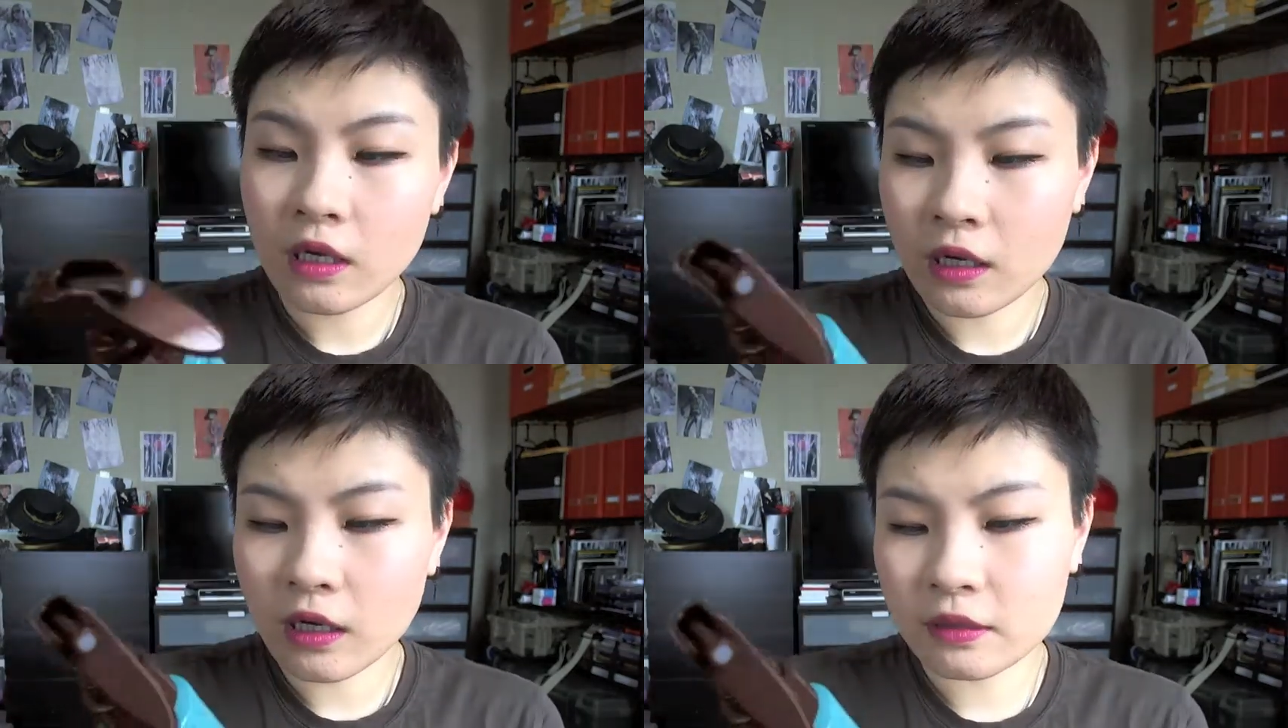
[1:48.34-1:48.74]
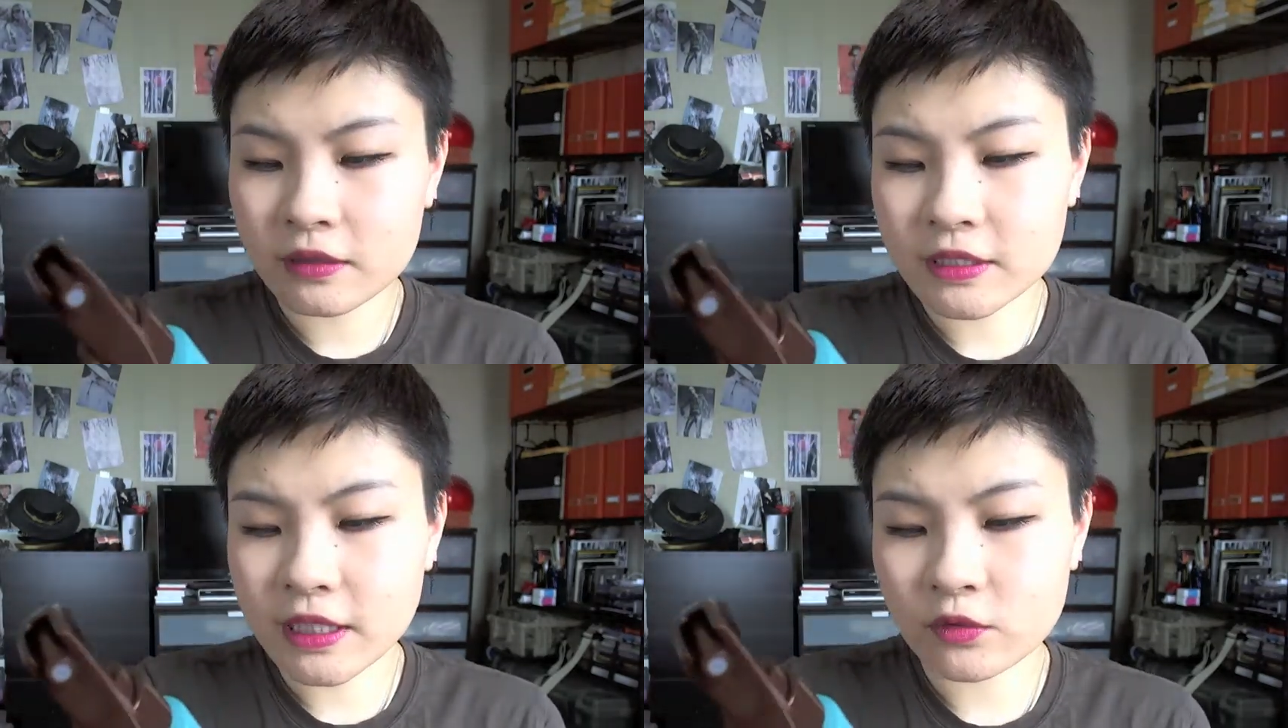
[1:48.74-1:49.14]
Uh,
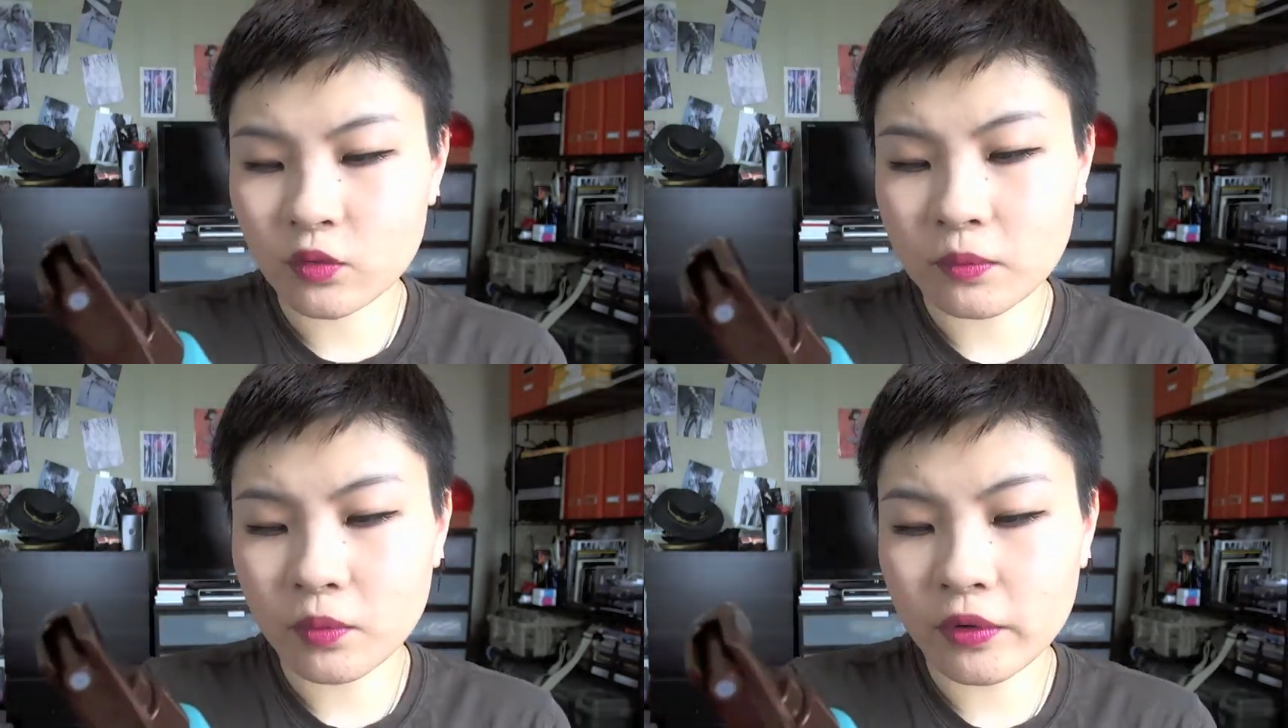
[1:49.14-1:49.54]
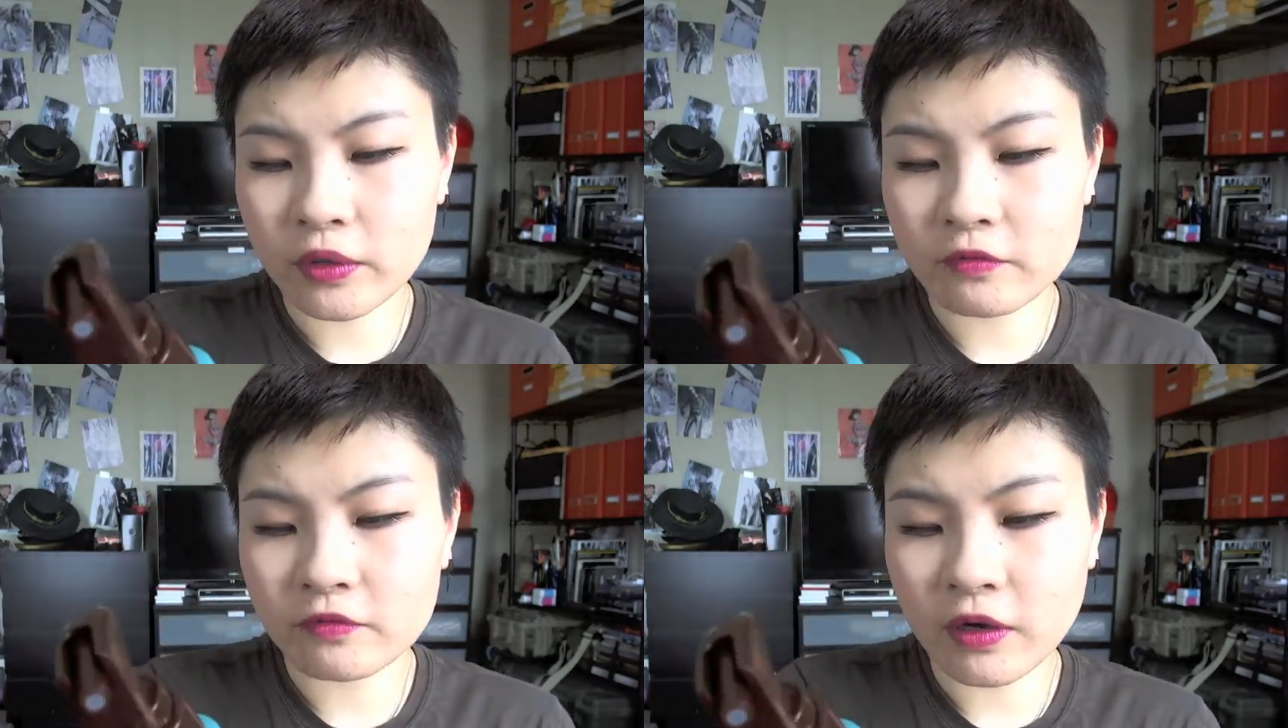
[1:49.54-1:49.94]
this has one
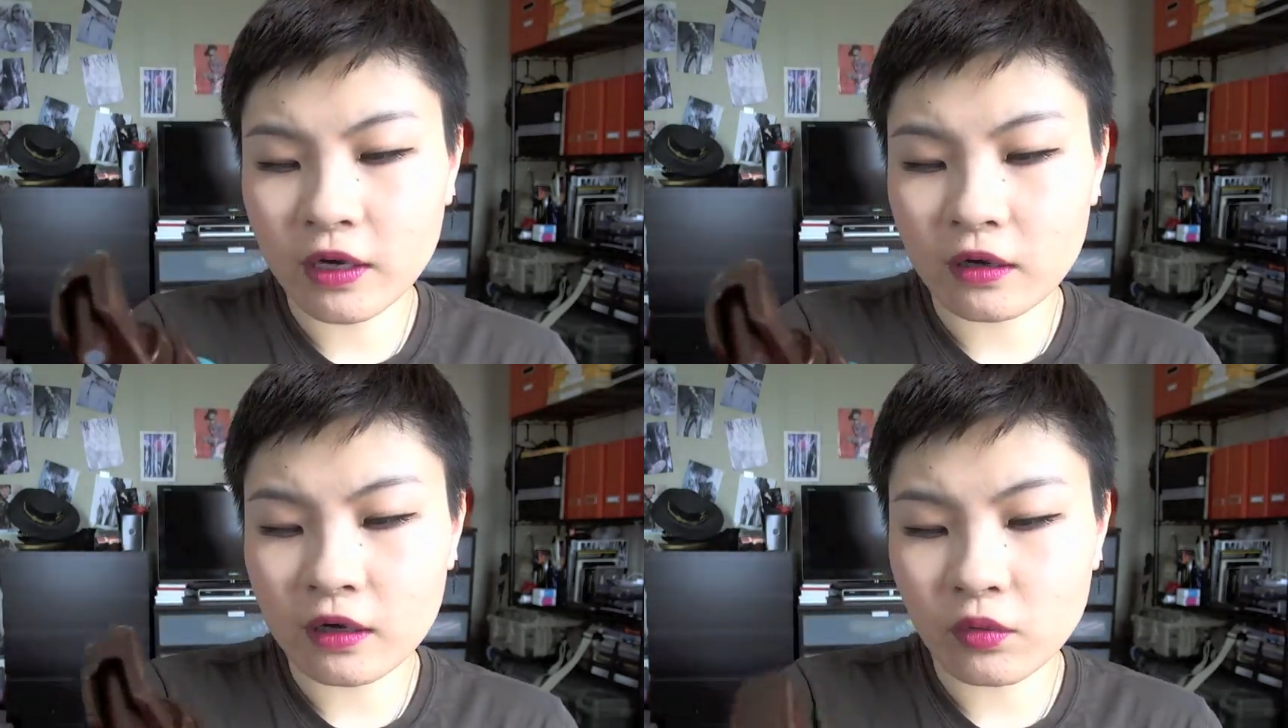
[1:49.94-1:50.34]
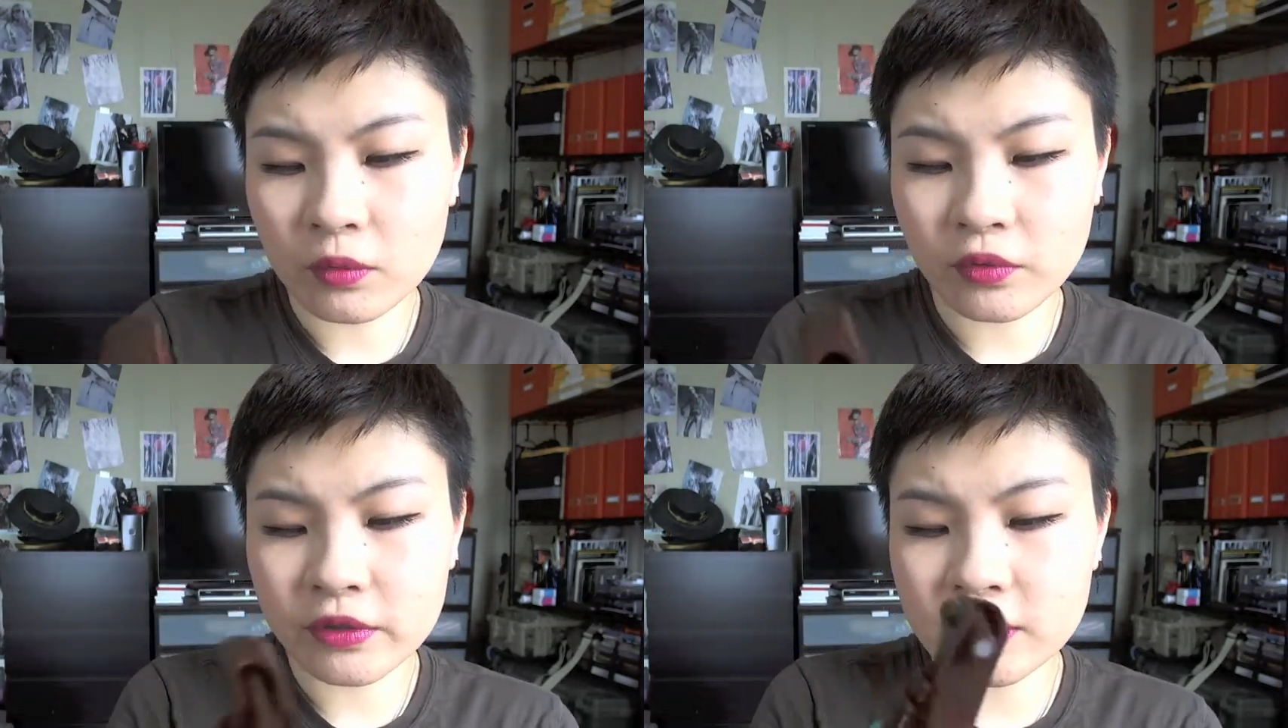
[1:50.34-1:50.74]
point seven
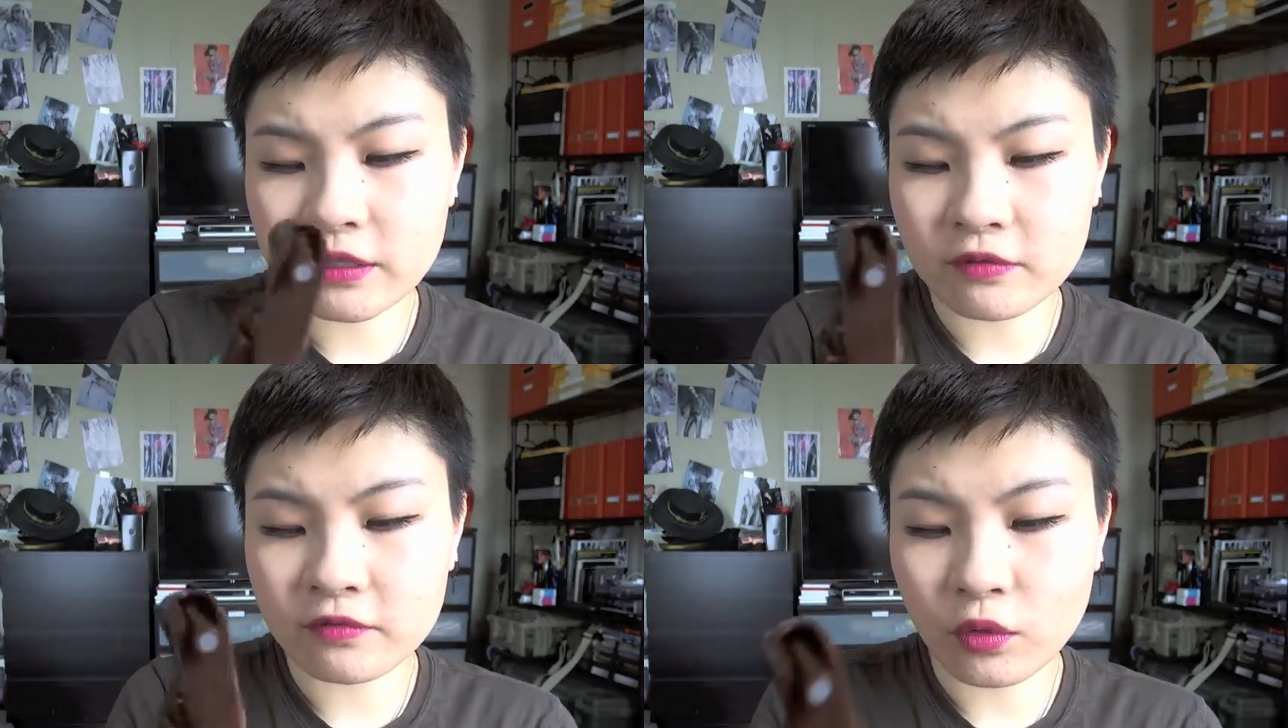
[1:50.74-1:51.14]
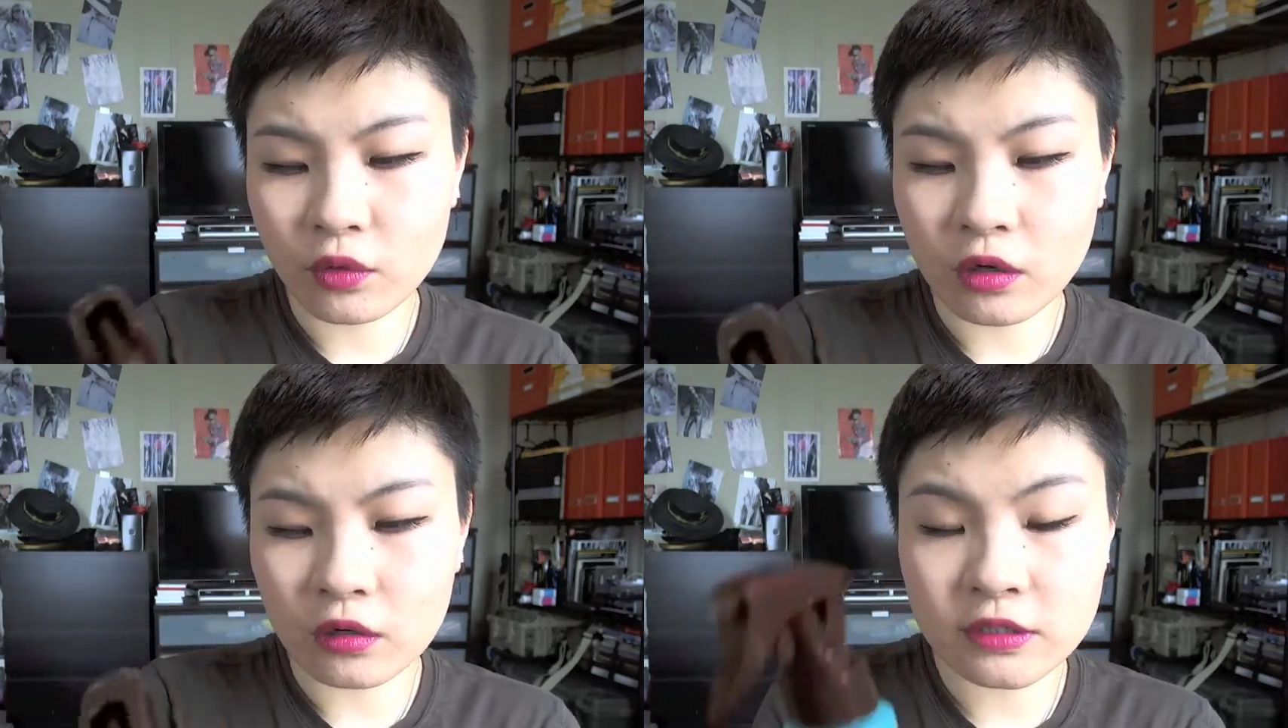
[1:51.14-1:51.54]

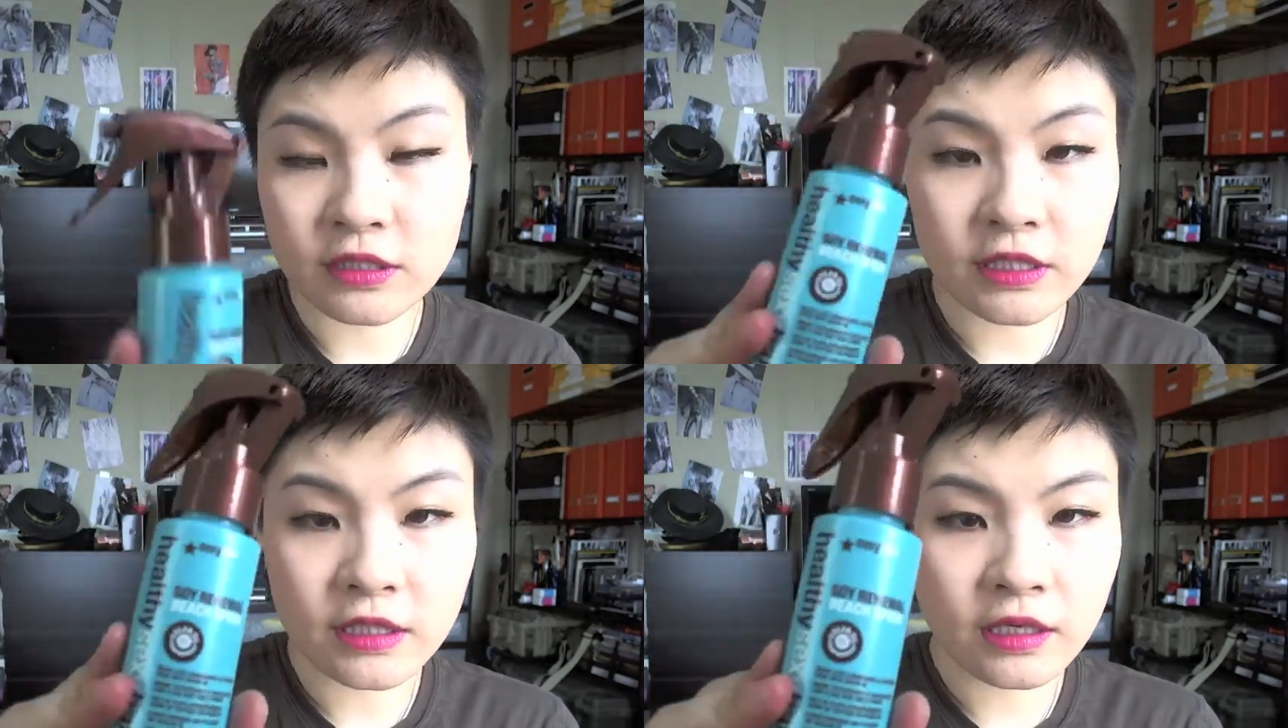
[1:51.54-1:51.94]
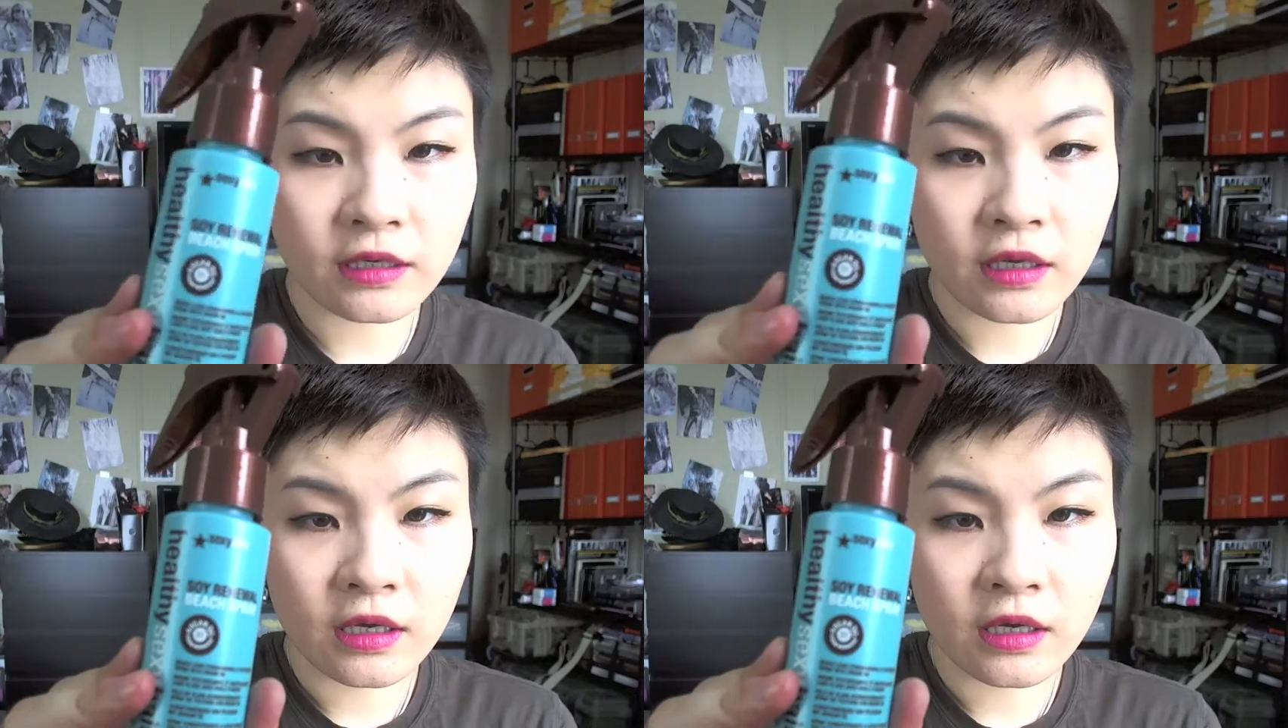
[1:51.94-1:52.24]
fluor ounce in it.